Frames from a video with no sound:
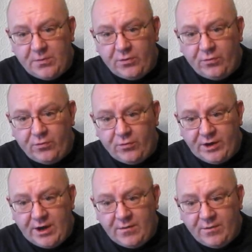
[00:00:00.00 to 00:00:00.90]
of other
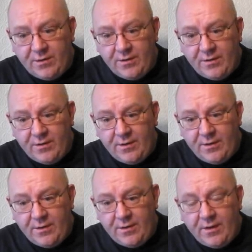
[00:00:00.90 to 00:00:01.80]
audio,
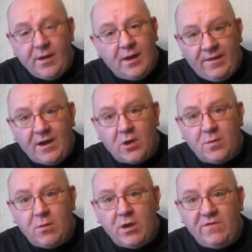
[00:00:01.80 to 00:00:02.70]
and that could
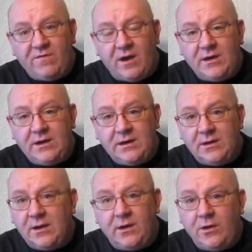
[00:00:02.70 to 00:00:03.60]
be what you're finding,
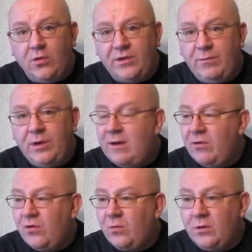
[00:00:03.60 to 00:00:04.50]
and nothing
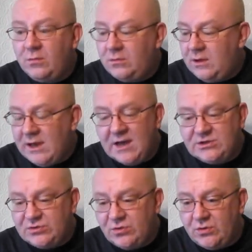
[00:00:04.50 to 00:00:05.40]
paranormal at
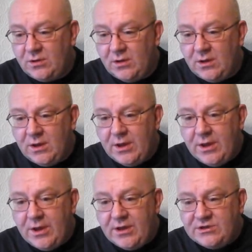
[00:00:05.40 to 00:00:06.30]
all.
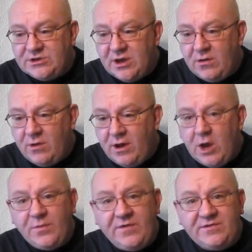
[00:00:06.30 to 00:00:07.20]
So I
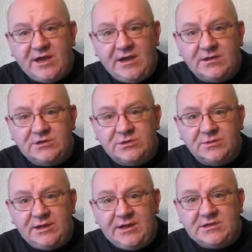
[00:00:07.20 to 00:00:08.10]
hope you've taken some of
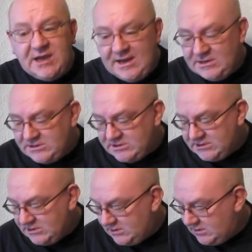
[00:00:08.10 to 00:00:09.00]
these
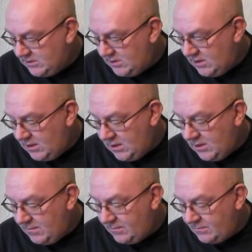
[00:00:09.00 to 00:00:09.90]
hints
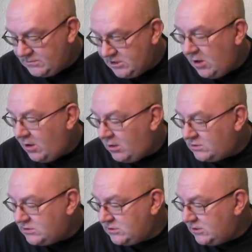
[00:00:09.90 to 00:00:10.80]
to
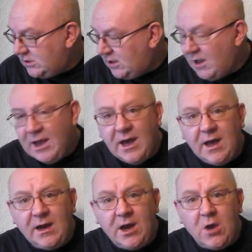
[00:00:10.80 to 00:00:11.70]
heart,
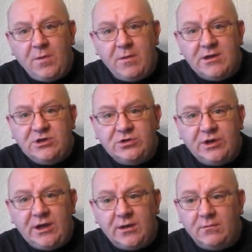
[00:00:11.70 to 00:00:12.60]
and I hope you enjoy